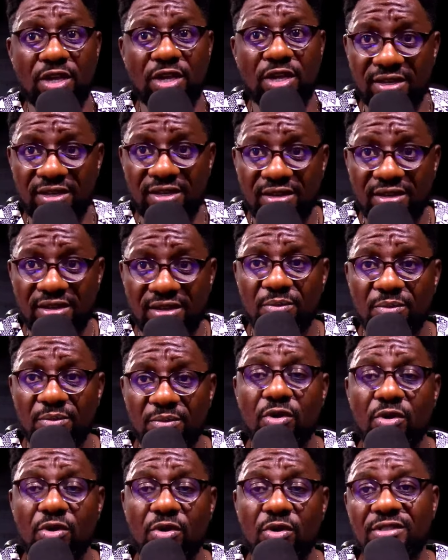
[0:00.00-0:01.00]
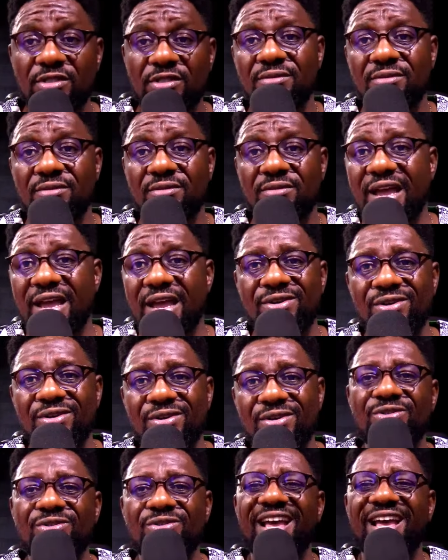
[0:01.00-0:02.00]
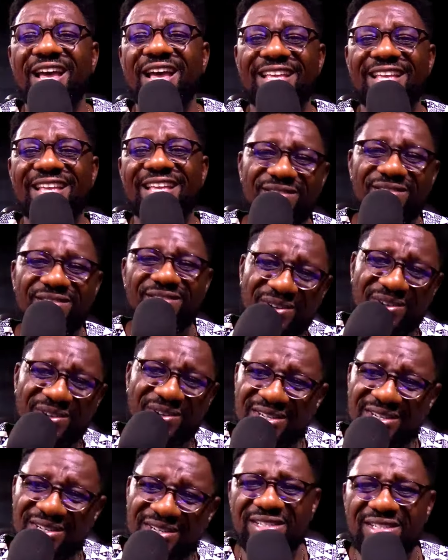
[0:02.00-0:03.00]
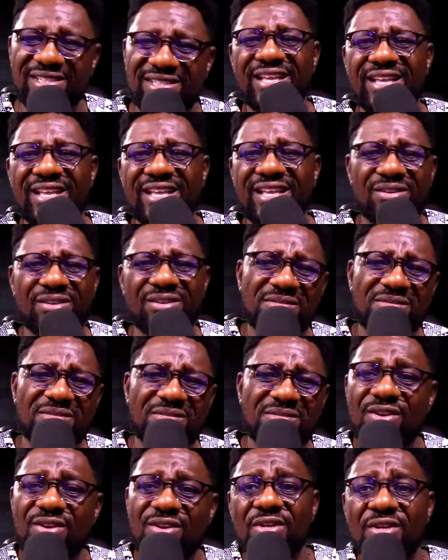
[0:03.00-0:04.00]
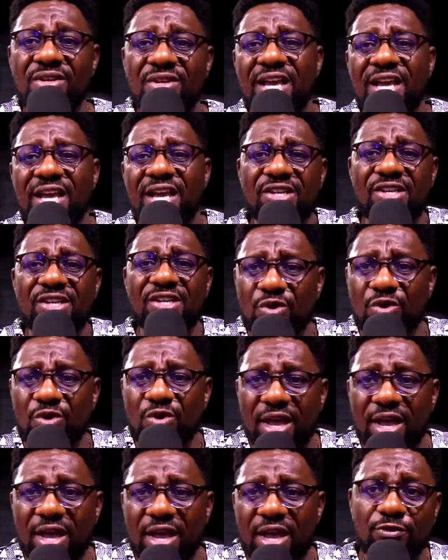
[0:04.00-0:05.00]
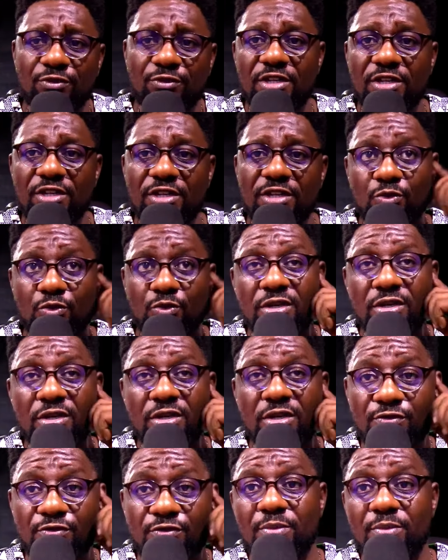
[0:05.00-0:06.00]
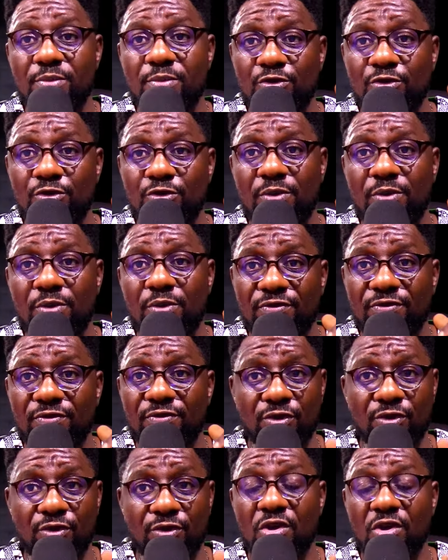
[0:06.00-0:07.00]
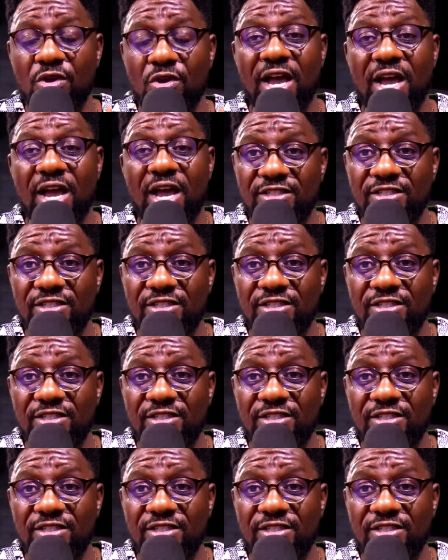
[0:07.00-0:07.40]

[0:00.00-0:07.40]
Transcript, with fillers: Because I don't need to say, ah, thank you for reading, thank you. I just say, okay, I'm on to the next one. If you want me to do something for you, I just tell you,